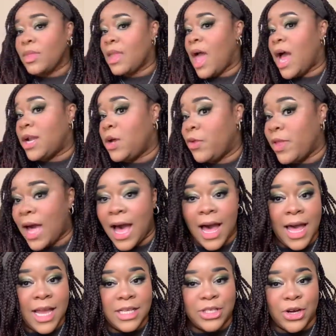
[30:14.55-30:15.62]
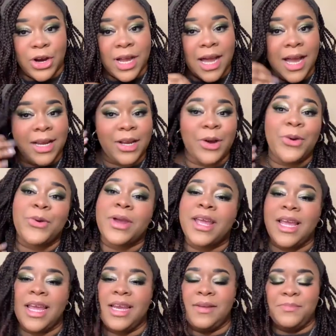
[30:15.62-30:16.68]
I know the eyes are kind of
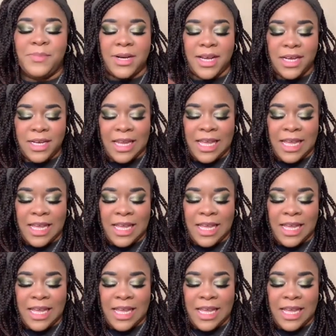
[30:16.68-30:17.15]
green, but